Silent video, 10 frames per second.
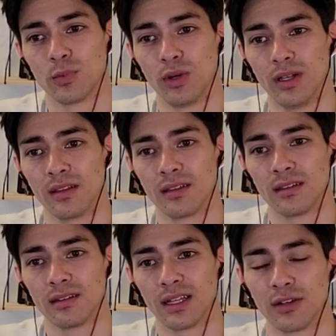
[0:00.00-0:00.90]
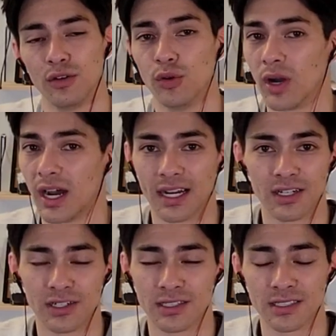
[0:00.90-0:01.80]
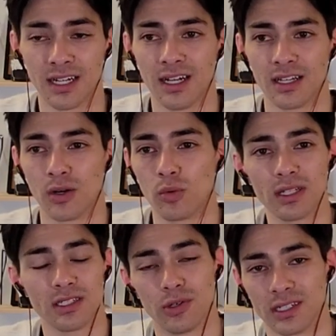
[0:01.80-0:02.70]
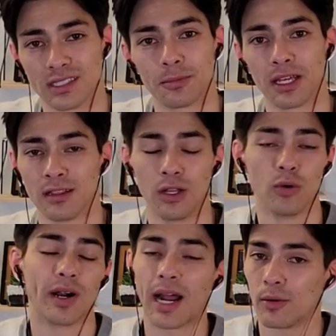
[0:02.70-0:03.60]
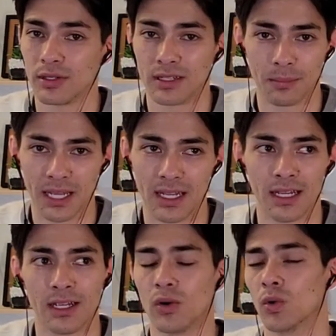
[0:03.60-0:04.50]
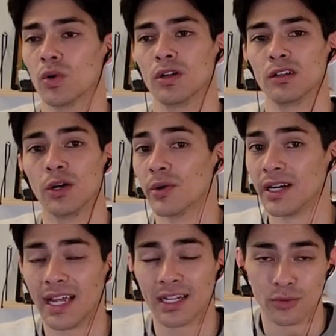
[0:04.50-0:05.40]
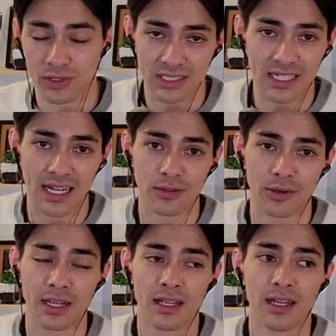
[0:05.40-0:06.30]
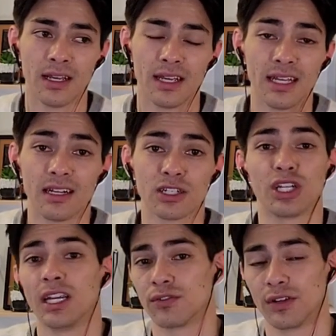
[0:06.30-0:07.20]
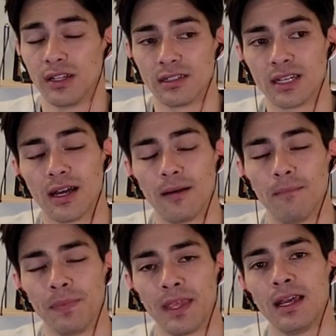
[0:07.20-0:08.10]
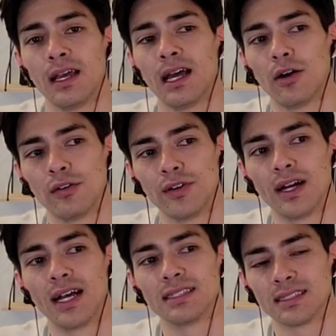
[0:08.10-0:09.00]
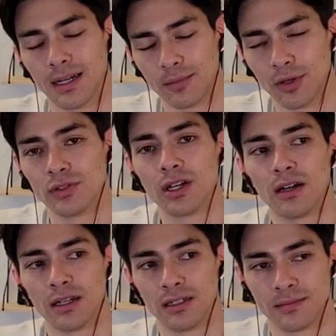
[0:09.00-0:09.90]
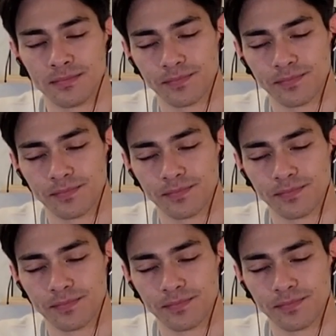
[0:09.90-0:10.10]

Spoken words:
with like new hires. They're willing to accept a lower hourly pay or a lower annual salary in exchange for their time. However, as time goes on